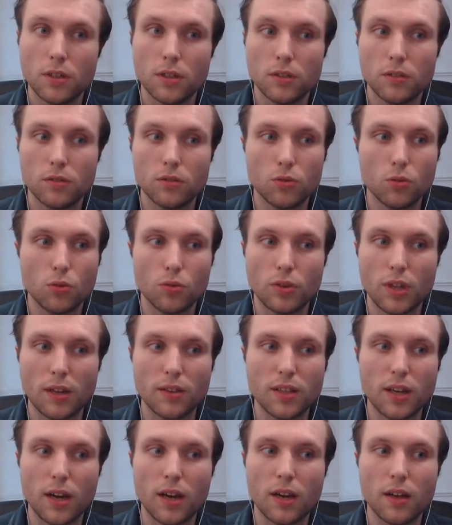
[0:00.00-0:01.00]
So
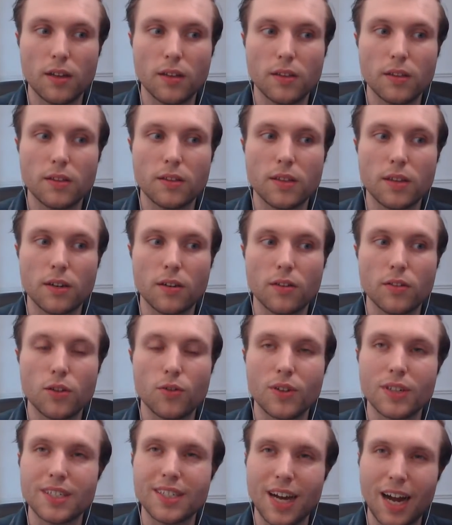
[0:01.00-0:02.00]
that
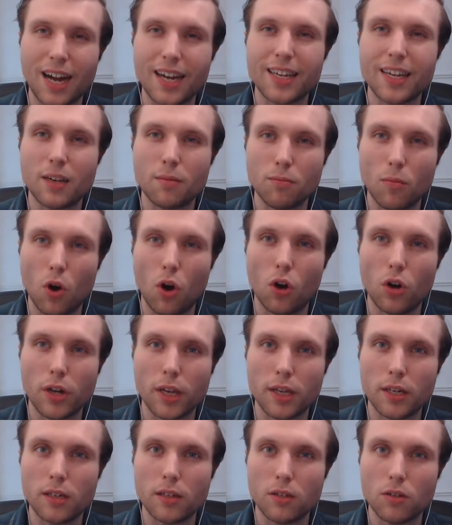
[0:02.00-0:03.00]
they're a dying
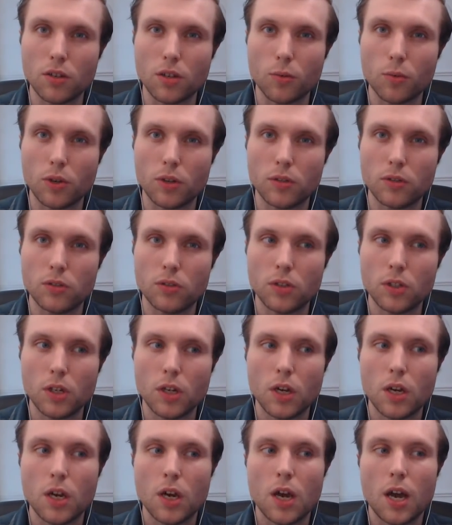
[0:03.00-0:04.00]
market, in other words.
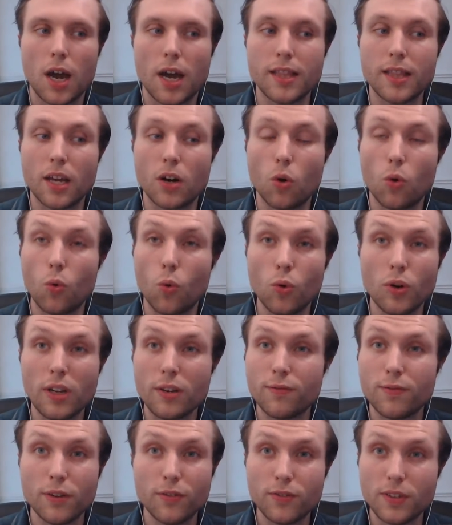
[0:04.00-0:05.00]
And that only
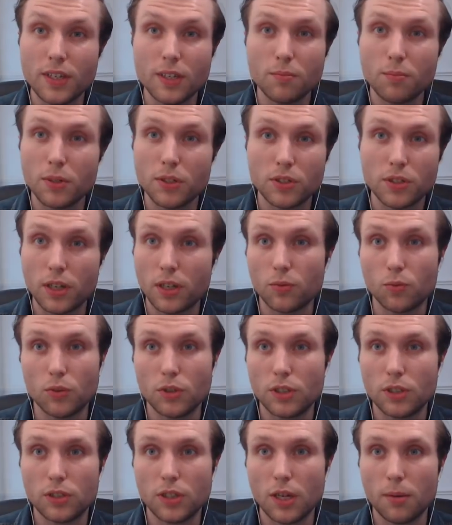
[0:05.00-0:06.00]
15% would
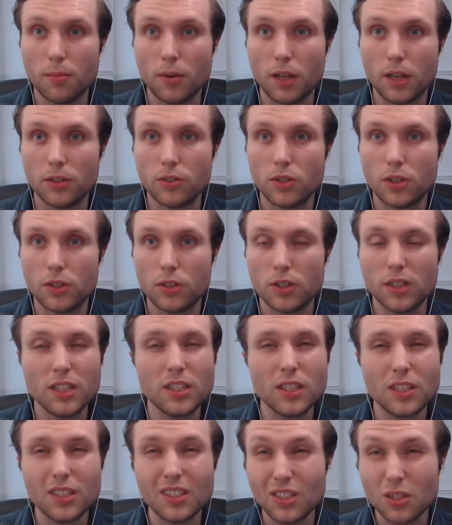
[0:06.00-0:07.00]
destabilize this. And
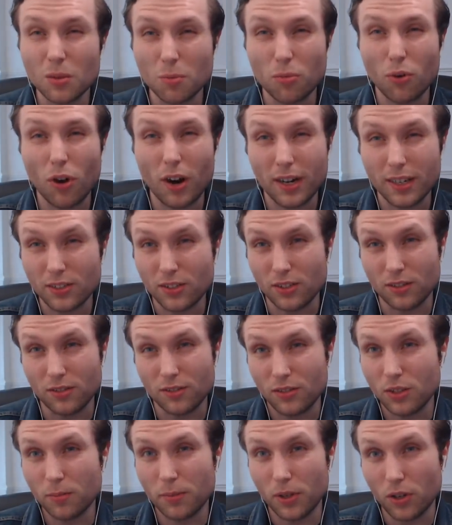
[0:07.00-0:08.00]
this isn't
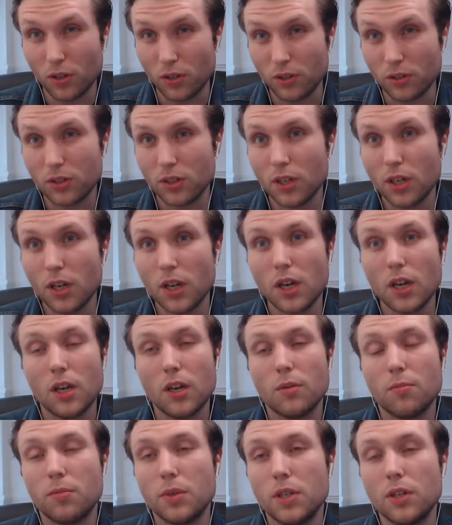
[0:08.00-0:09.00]
surprising, to be honest,
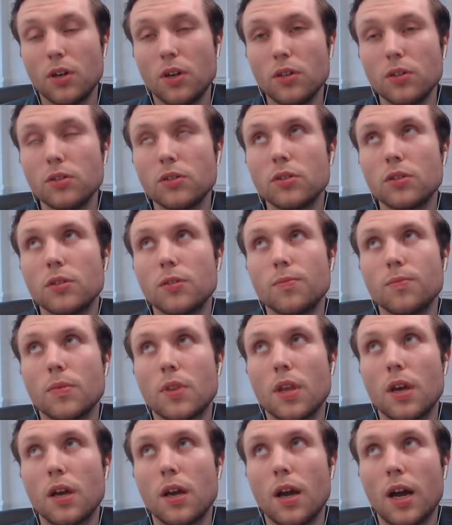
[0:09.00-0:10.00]
because
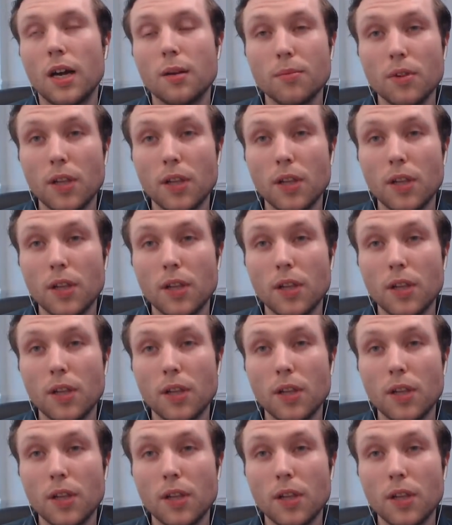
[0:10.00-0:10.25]
animal